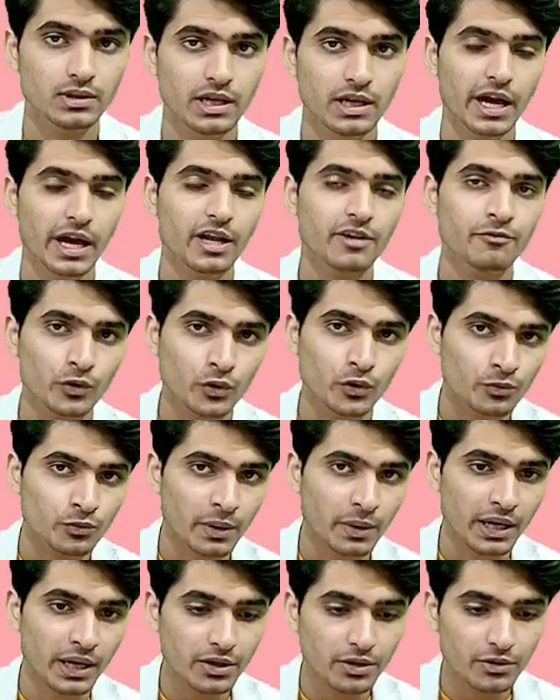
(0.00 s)
and followed
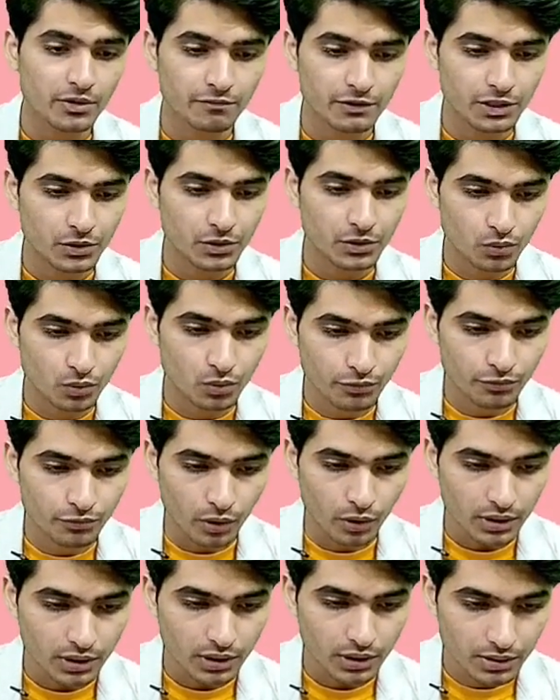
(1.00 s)
by we need to go
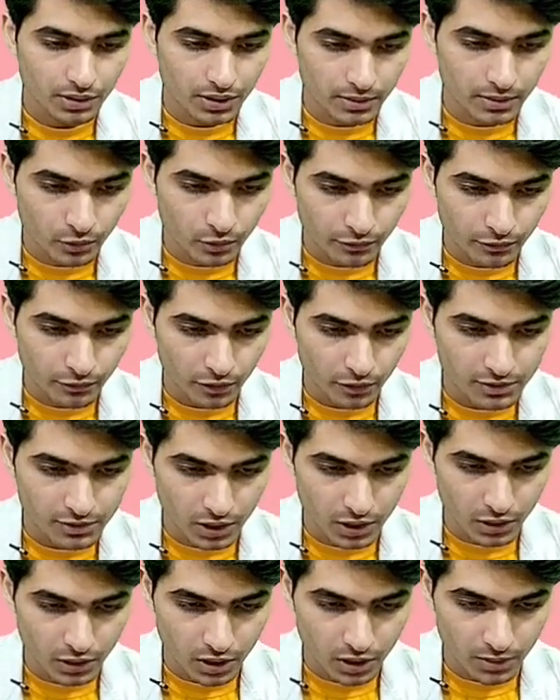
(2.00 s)
for the removal of
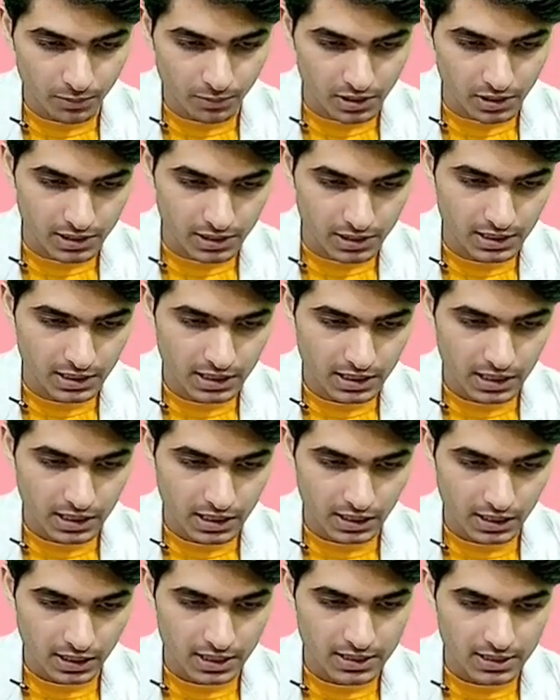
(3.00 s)
circular muscles.
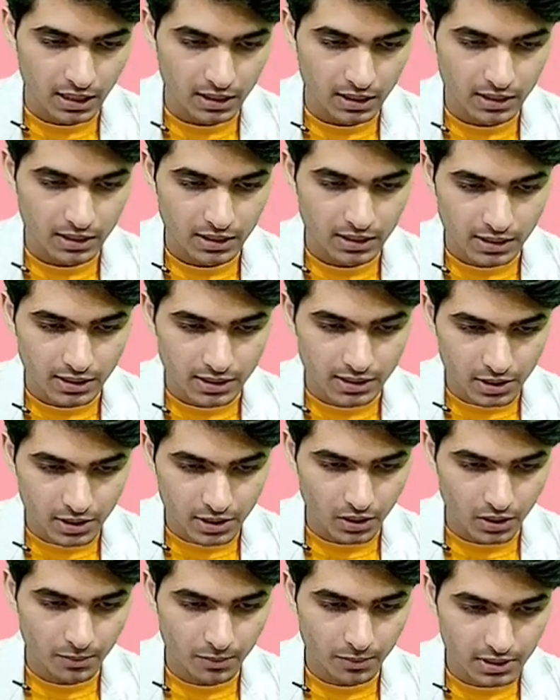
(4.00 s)
These are the
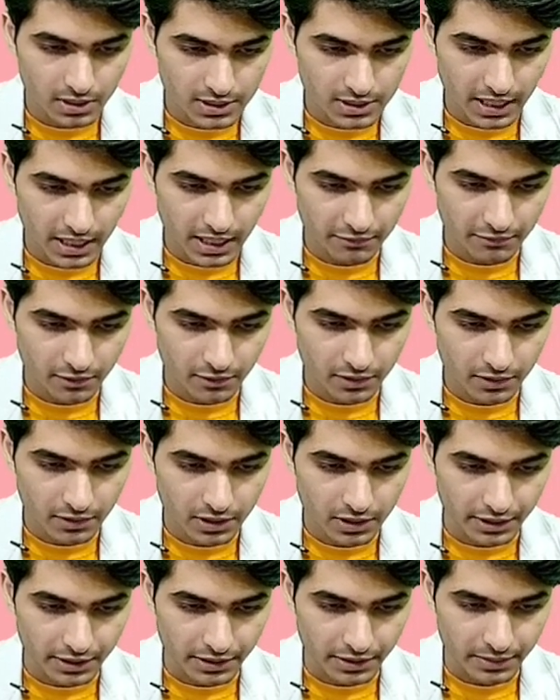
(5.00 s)
circular muscles and we will
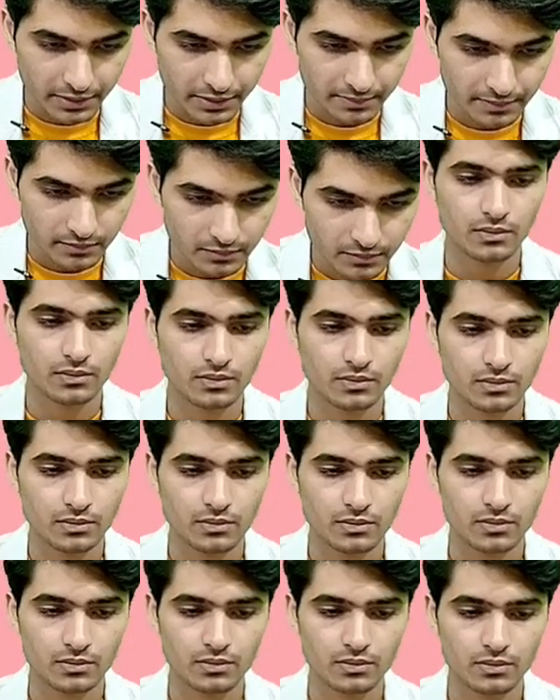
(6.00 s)
cut it.
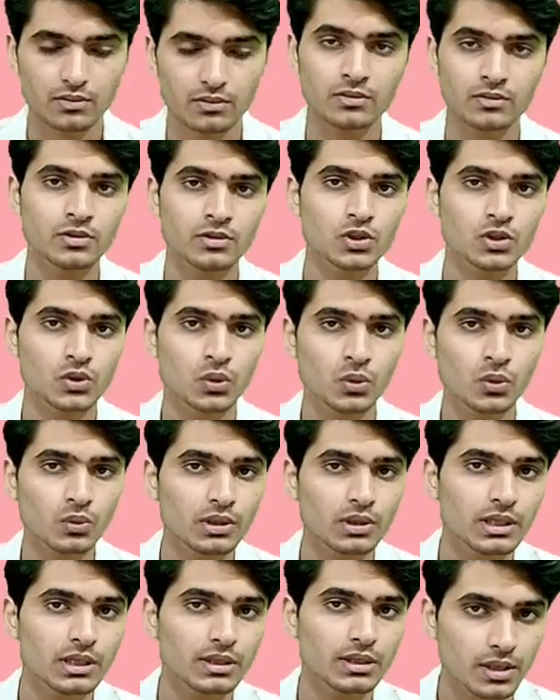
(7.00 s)
So
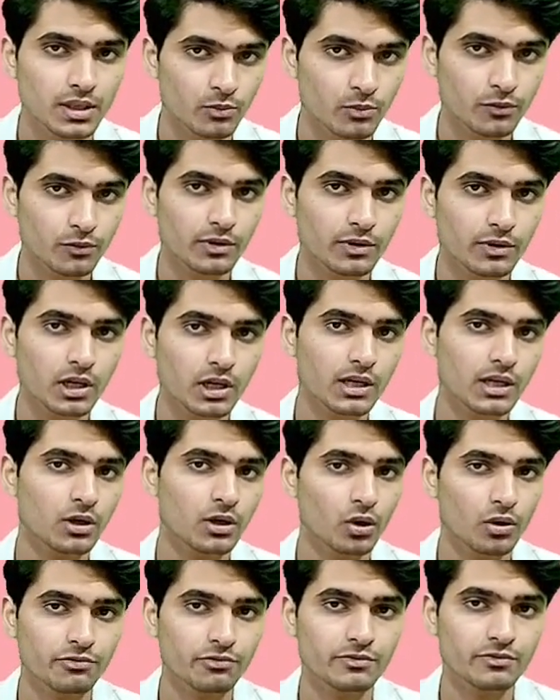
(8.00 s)
the removal
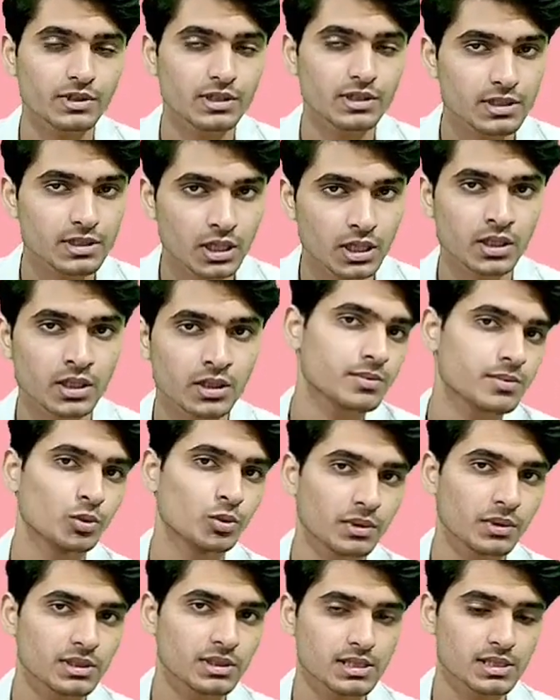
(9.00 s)
of the circular smooth
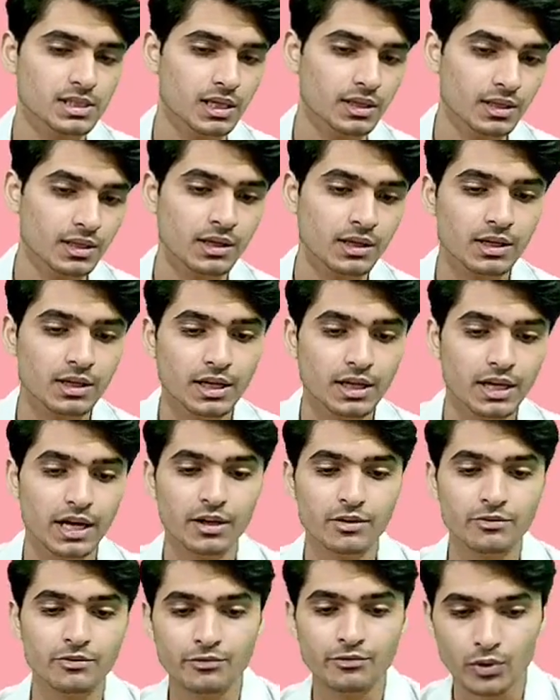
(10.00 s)
muscles are there,
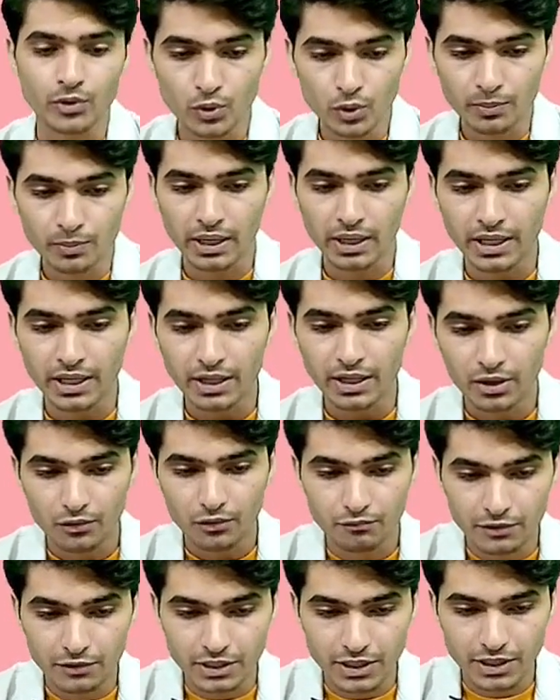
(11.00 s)
and followed by
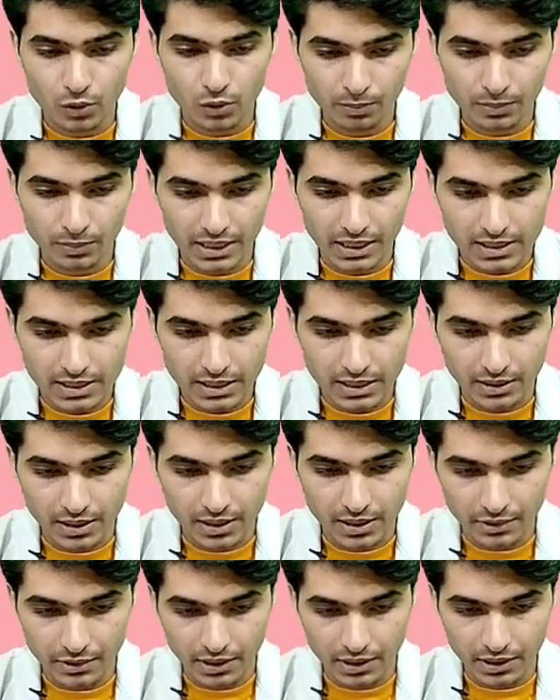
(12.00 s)
we need to place a
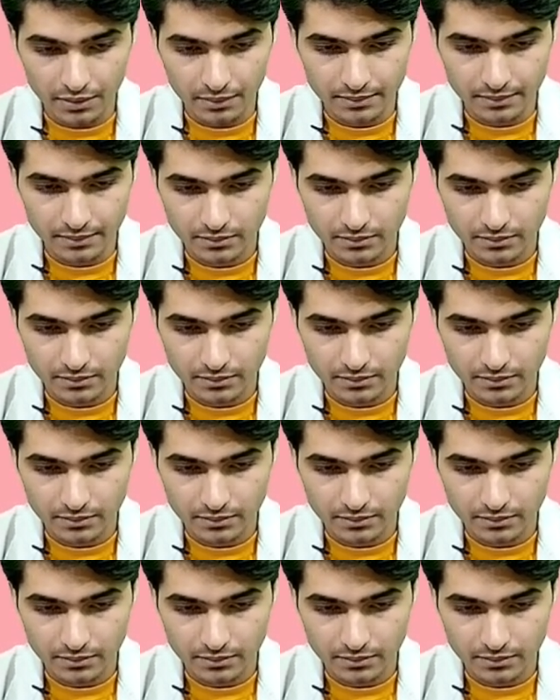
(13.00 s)
clip there